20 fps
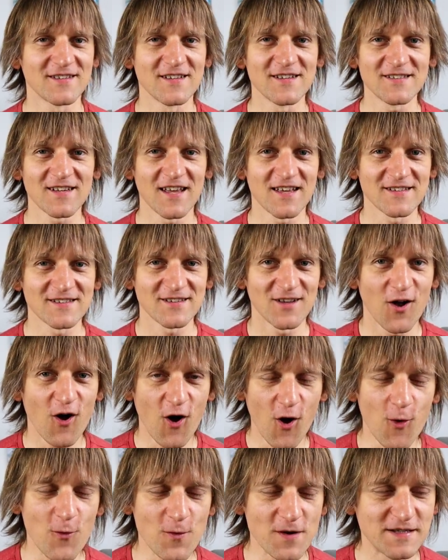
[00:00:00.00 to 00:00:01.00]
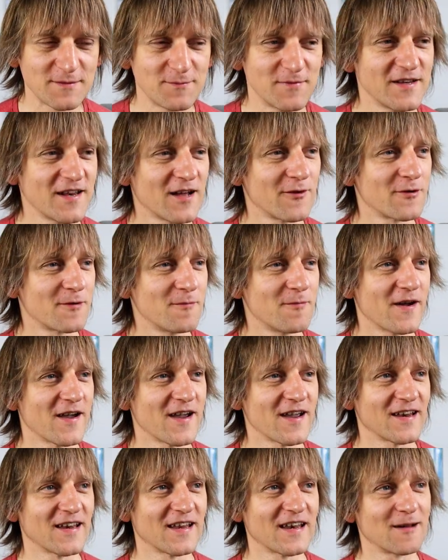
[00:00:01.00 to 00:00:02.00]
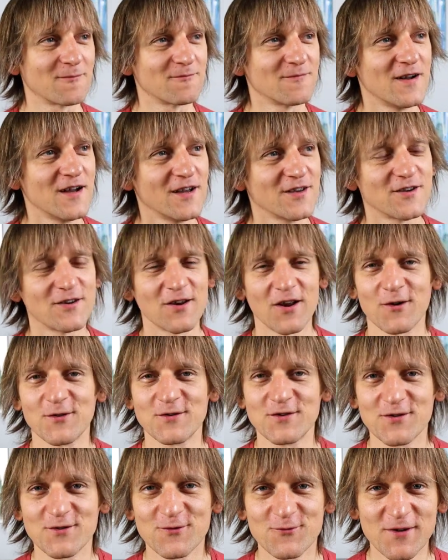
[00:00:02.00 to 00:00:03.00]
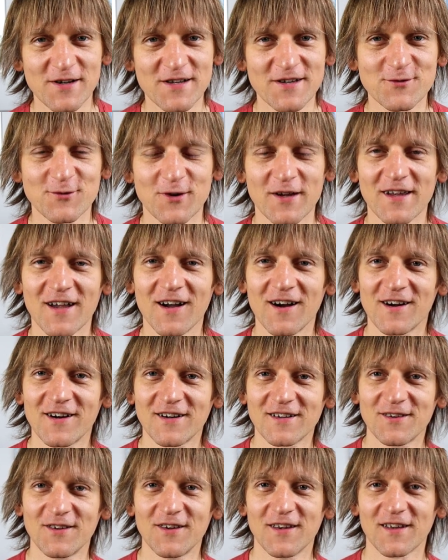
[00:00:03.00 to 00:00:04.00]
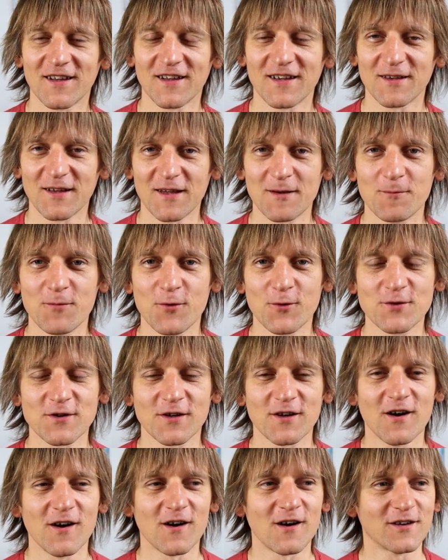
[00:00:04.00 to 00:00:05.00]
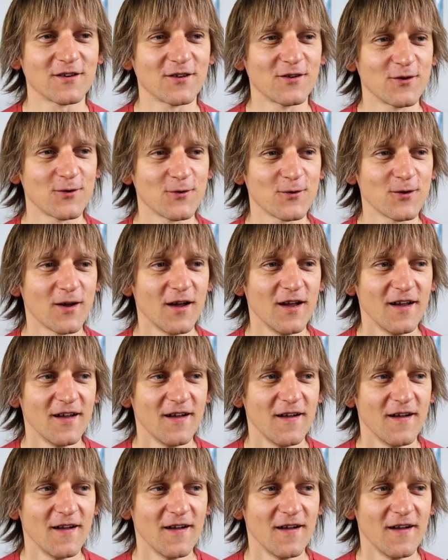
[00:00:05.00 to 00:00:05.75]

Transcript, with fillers: This has always been our bane, and I'm, you know, really trying hard and, and pushing hard to